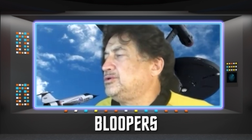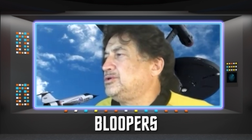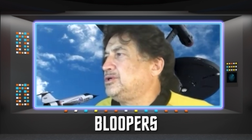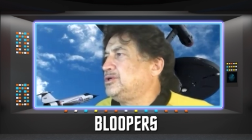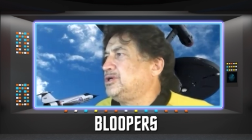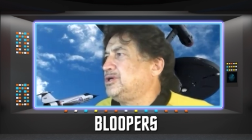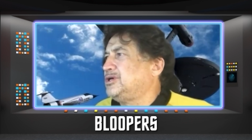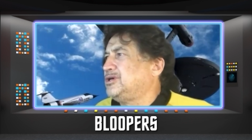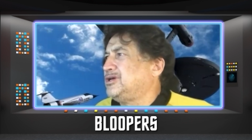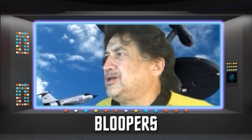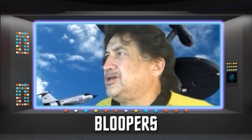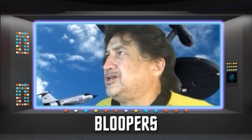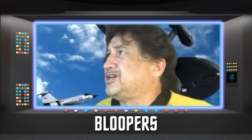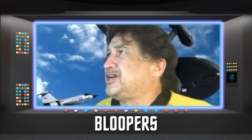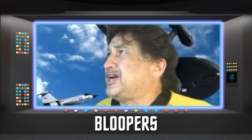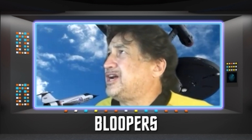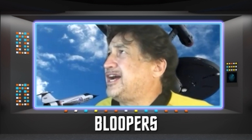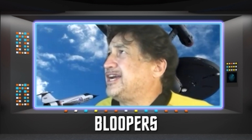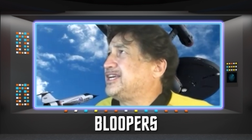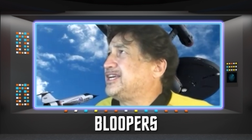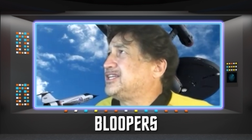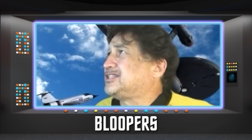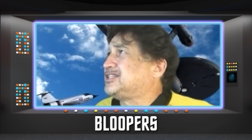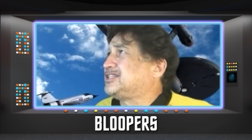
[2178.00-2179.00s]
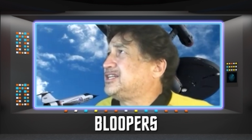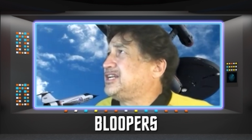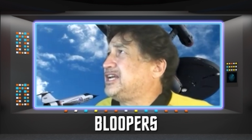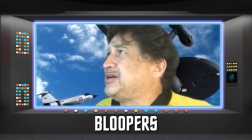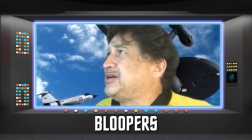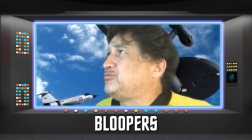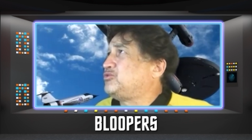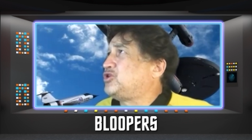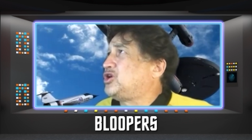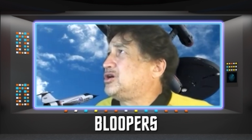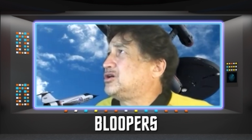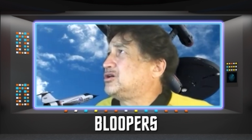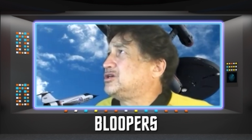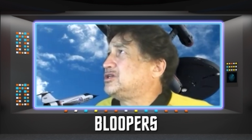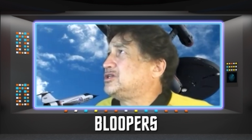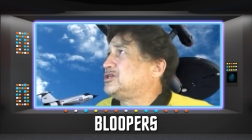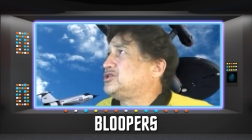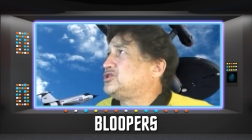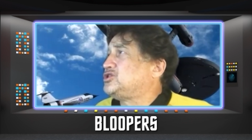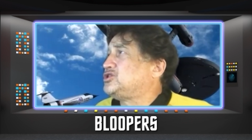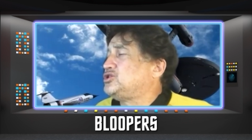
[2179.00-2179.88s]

Did I get the name wrong or did